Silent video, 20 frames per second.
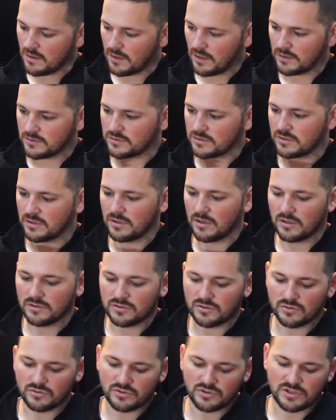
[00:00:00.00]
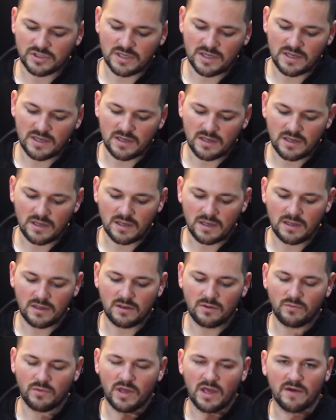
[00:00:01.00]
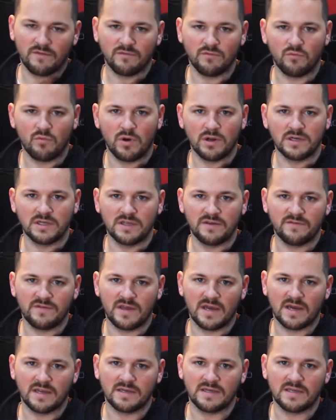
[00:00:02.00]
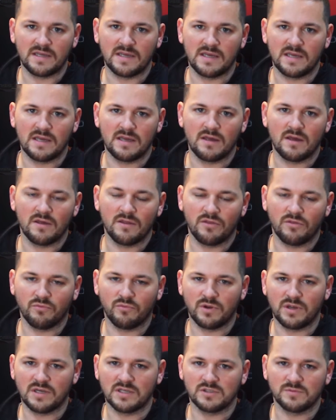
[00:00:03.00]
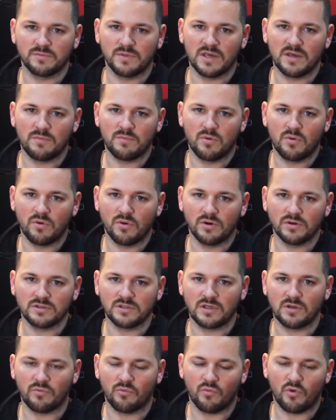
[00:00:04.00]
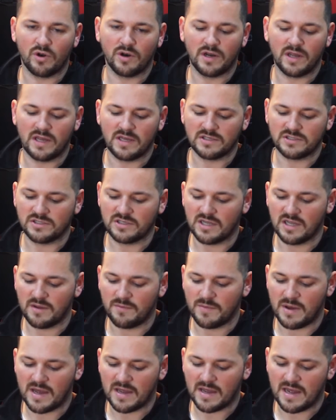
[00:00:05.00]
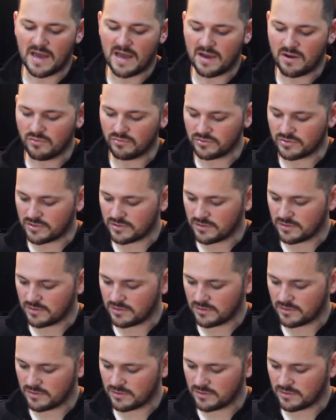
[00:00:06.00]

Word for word: As you can also see, we have one DVI-D, three display ports, and one HDMI out.